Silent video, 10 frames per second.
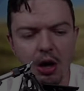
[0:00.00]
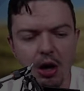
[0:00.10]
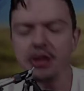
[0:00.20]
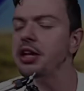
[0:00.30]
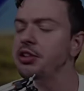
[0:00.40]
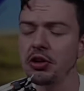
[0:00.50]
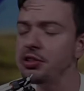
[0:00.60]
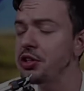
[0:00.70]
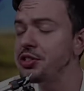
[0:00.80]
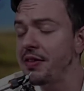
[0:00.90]
Good
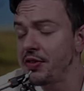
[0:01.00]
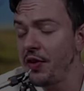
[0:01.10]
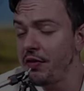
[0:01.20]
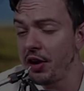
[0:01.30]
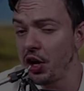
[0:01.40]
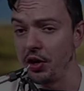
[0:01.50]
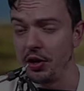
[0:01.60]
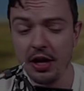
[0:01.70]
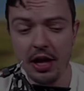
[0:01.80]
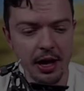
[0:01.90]
start, it's very, very good.
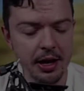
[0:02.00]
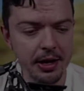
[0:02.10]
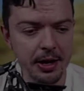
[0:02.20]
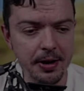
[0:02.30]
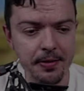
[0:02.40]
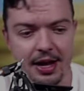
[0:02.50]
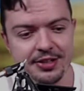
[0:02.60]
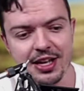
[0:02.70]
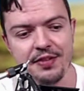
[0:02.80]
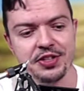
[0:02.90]
And in
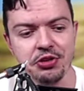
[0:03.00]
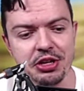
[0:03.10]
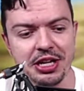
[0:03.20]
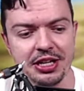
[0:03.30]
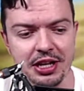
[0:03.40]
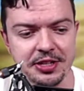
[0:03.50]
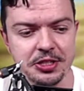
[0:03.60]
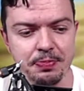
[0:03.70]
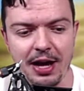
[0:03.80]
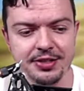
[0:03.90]
situations like the Legends
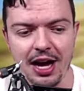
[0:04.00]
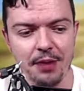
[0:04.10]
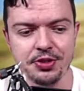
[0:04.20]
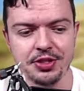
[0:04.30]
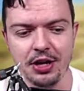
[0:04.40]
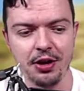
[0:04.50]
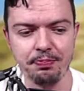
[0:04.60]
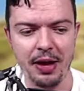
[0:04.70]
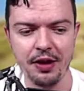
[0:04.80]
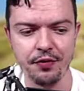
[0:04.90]
Pass, I'm just not going to
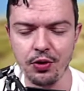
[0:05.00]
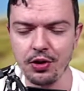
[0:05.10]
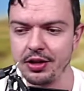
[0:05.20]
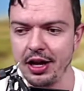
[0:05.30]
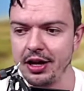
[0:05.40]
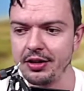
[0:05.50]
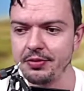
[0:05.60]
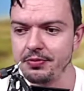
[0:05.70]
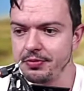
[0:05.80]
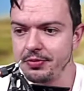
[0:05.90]
pay for it, and
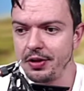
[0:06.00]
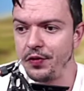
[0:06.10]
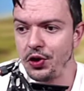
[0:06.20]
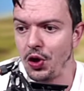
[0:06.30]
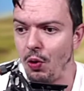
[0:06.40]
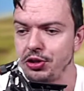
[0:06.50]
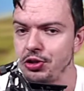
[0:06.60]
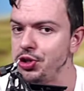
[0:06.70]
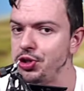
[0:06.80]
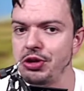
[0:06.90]
if you don't want to, you
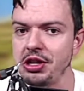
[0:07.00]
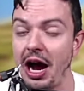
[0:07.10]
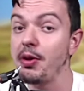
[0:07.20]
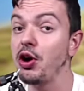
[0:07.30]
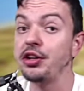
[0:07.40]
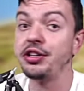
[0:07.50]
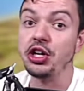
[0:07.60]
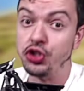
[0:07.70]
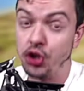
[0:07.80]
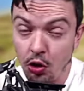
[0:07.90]
shouldn't either. I'm not going to tell you
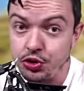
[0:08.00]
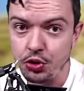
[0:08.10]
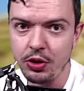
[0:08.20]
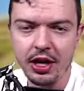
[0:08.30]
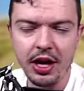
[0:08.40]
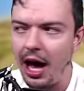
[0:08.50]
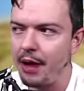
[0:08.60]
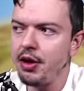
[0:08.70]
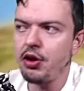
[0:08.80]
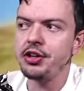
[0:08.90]
don't do it. I'm
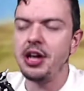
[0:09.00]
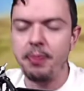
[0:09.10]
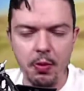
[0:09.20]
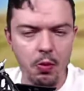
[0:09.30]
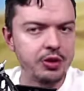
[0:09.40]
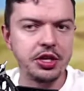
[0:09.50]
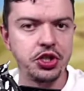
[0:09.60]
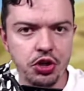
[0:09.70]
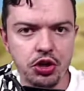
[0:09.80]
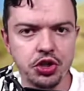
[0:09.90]
never going to tell people what they
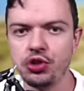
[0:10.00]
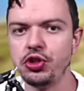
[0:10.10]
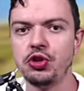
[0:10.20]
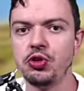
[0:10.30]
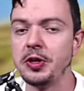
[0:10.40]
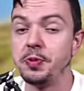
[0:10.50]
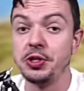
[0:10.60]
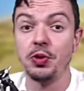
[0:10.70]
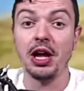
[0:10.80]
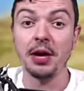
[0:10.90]
should or shouldn't do, especially
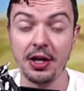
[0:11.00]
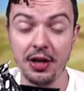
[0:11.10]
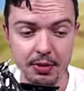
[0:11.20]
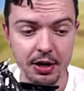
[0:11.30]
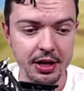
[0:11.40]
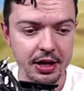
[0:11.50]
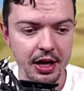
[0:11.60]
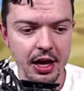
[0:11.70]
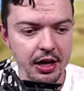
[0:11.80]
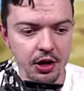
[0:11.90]
when it comes down to money.
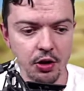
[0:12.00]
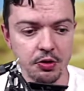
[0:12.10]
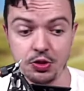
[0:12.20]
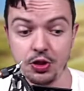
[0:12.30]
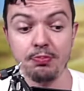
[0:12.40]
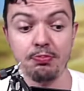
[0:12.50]
You know, some